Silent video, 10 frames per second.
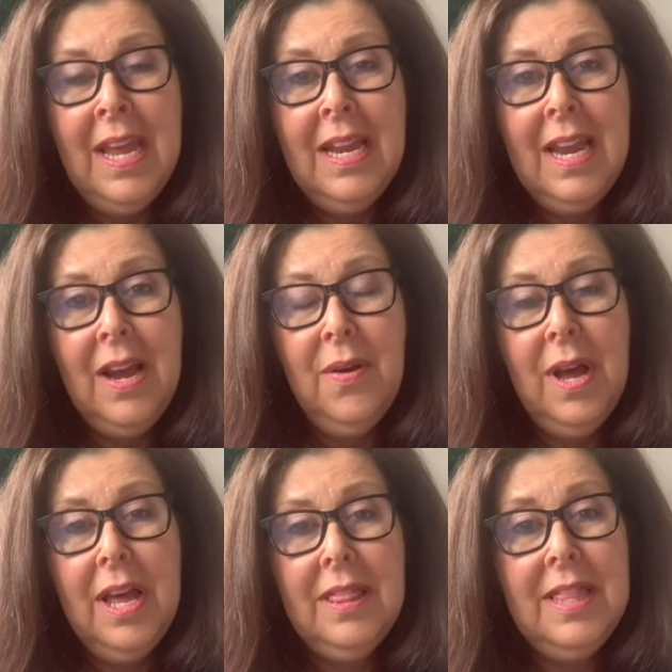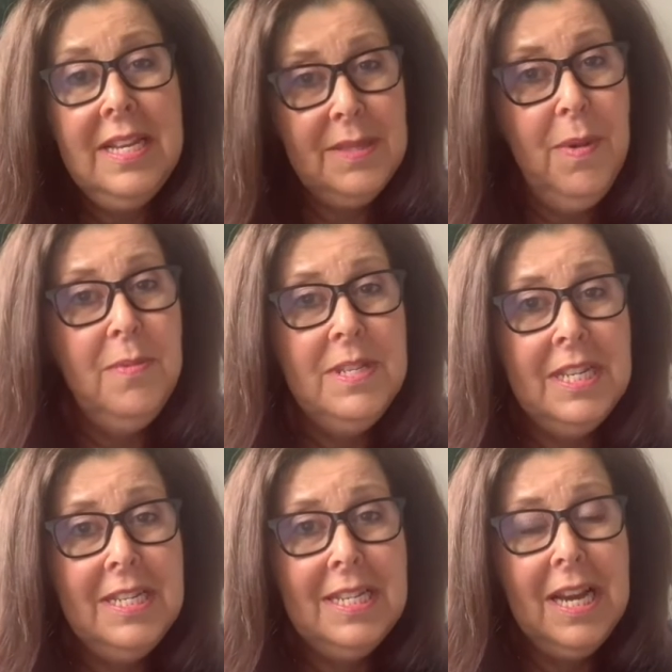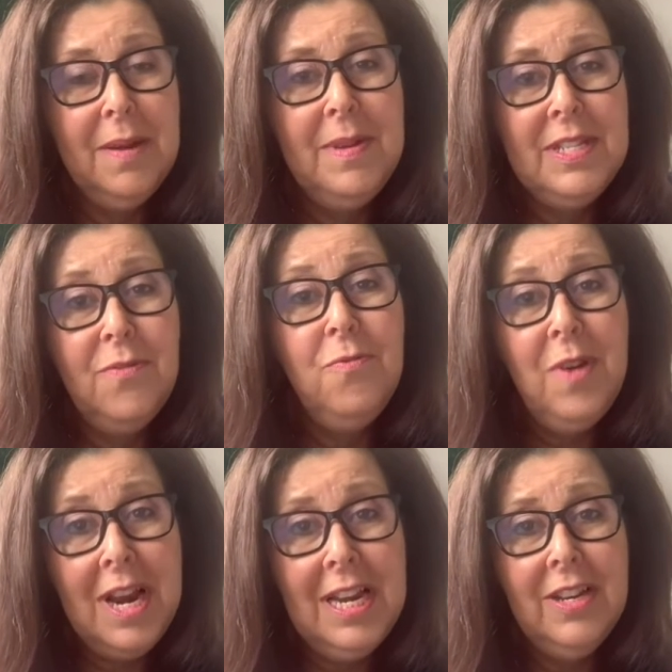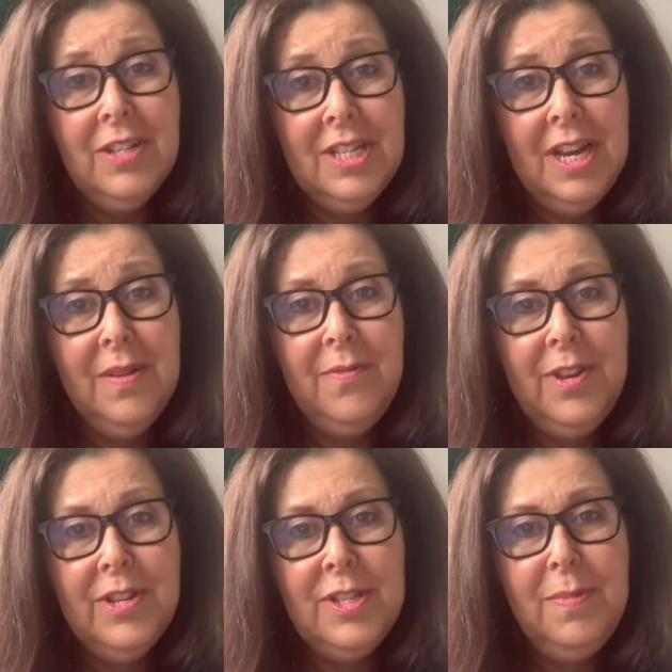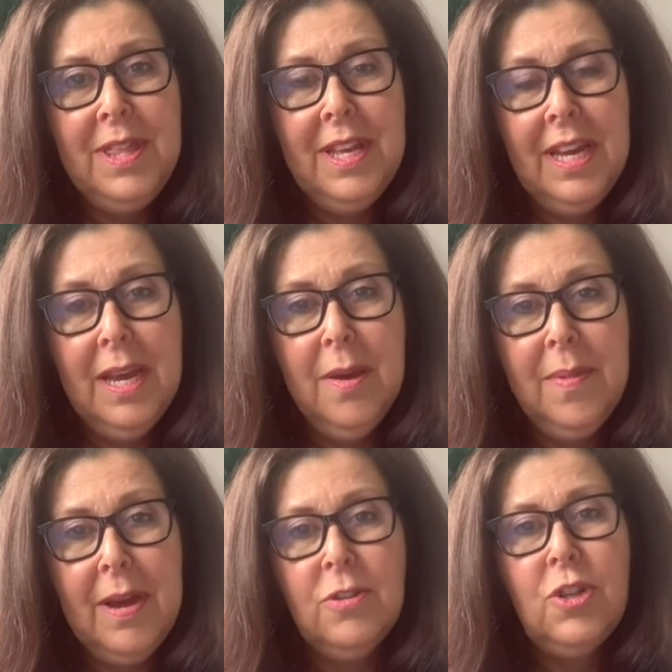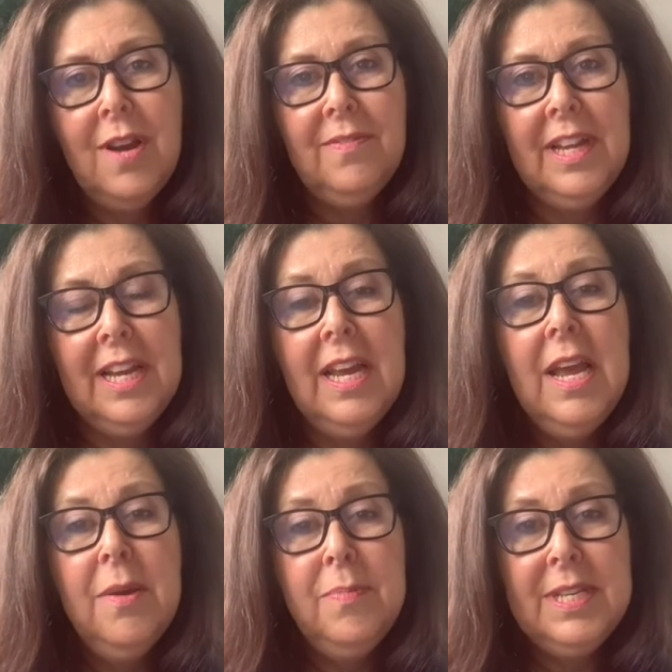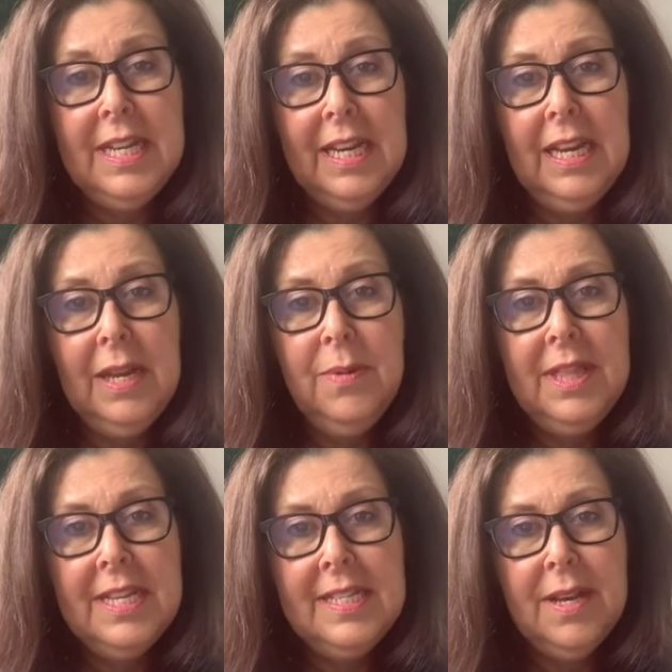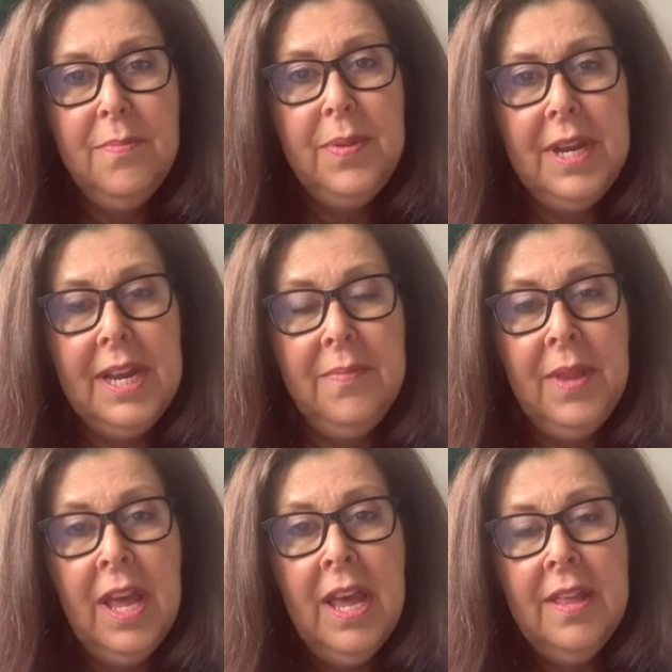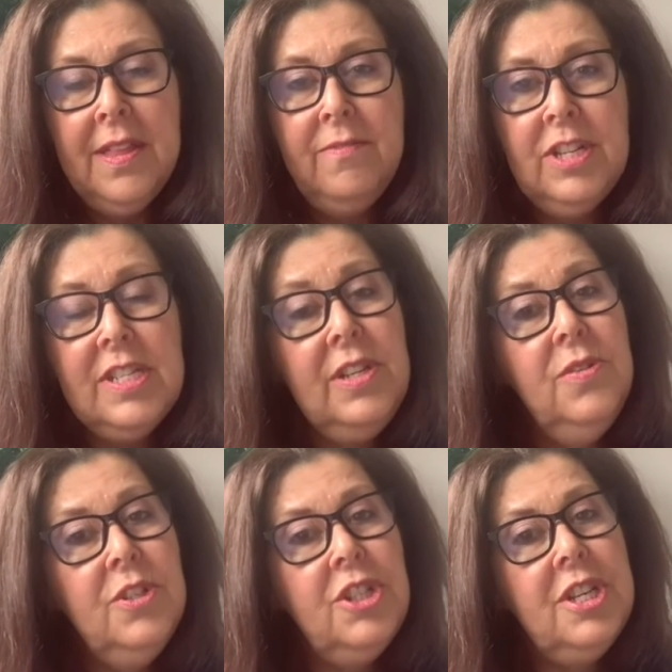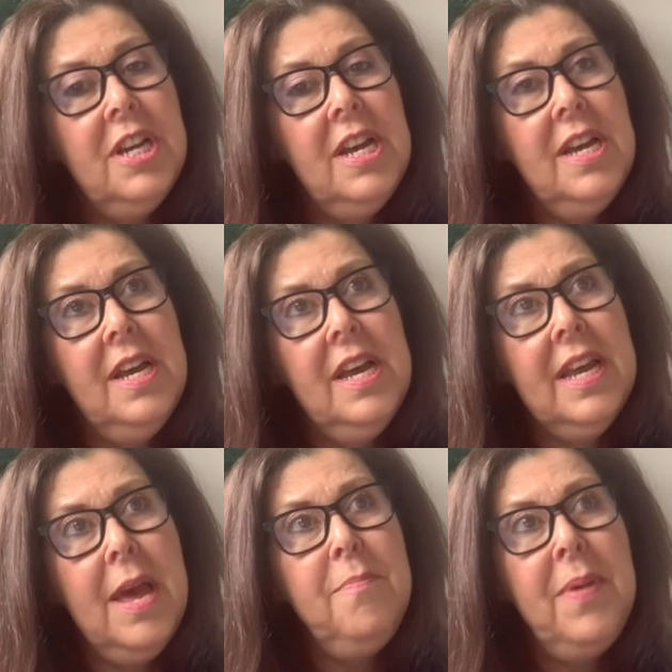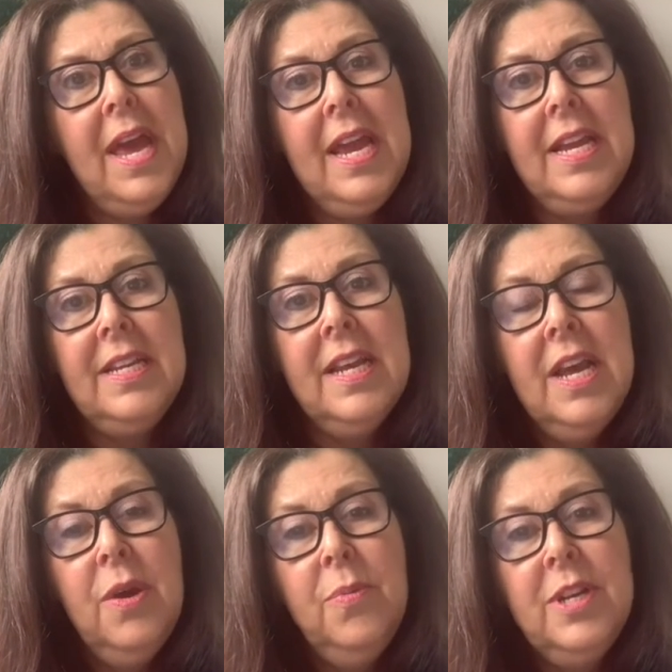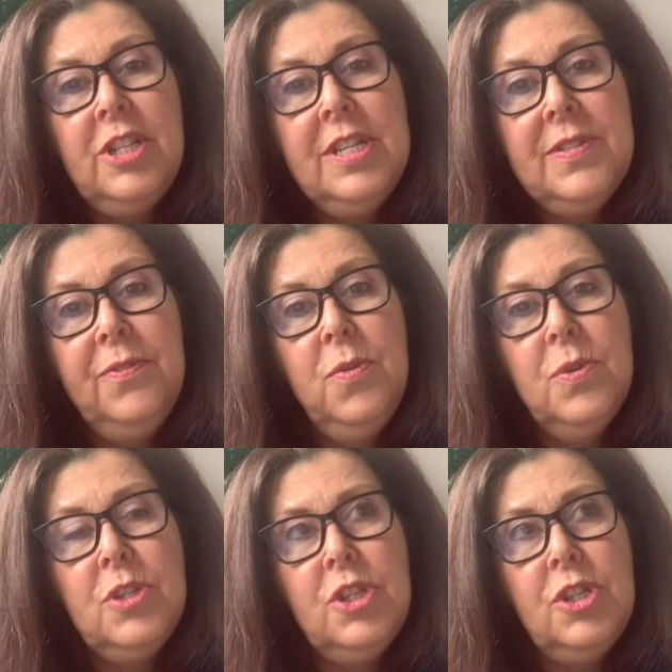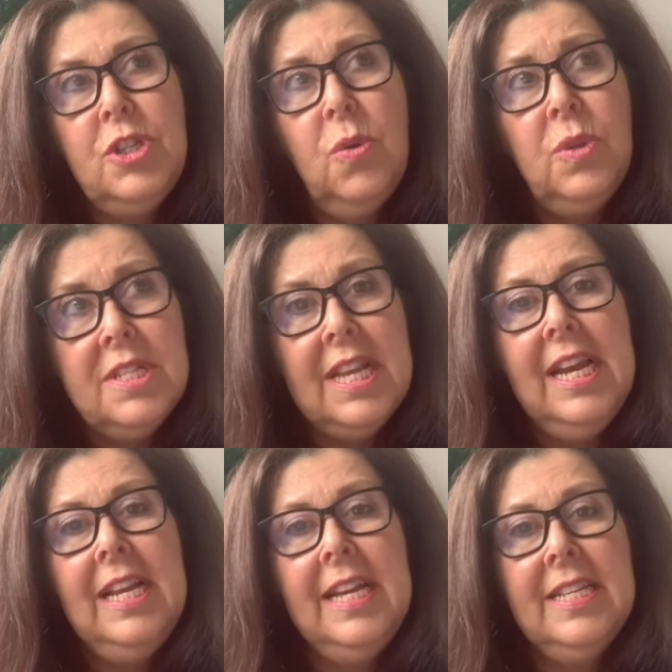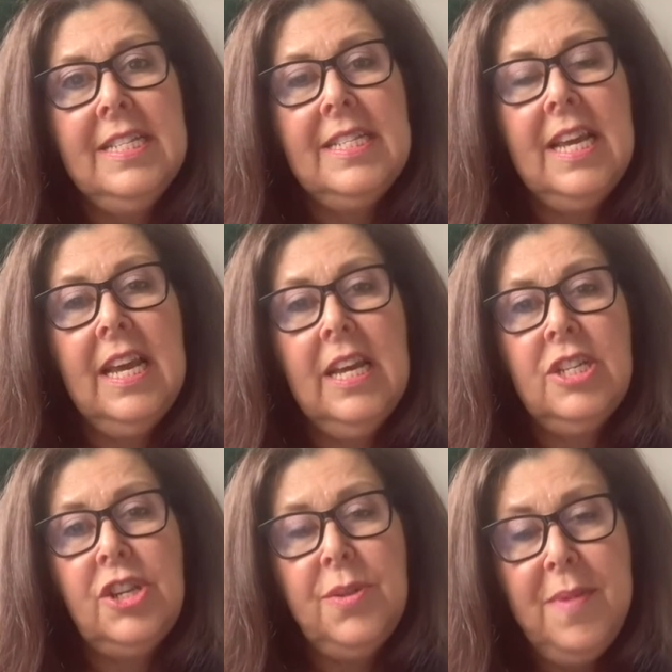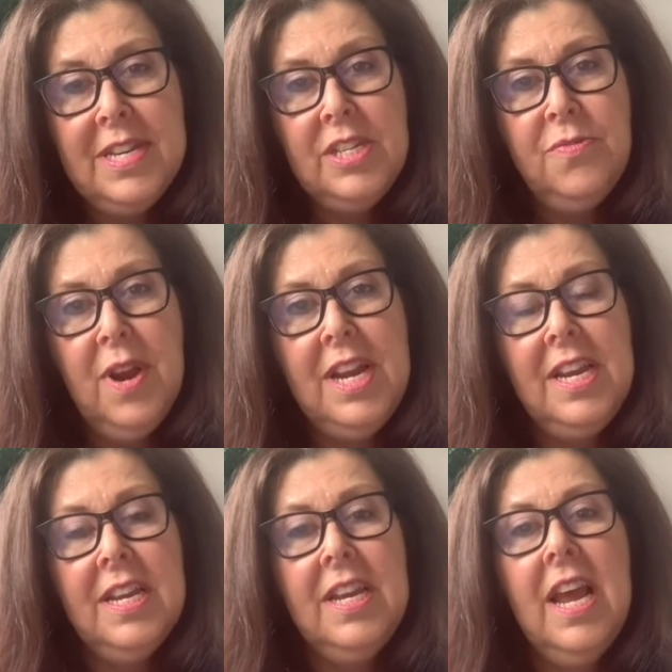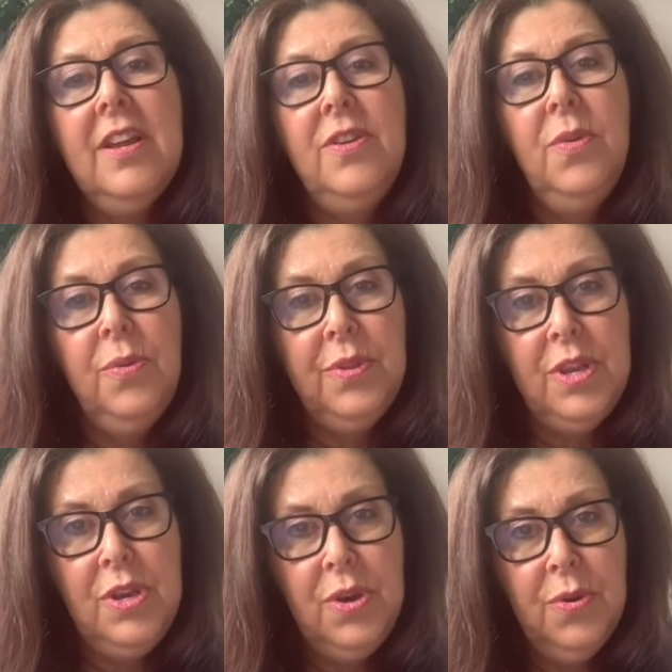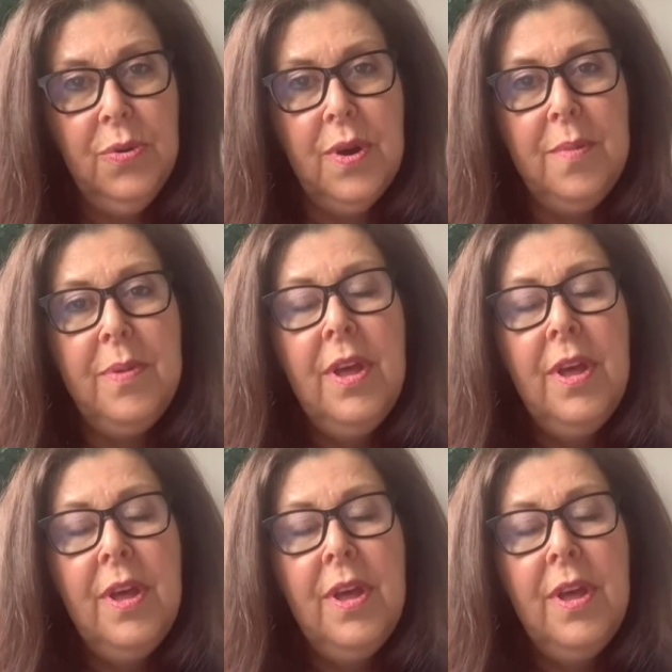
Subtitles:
Now, at this moment in time, it's a really good time for you to be thinking about traveling, particularly with this company. They've just launched a campaign, which is for all sailings to the Mediterranean and Northern Europe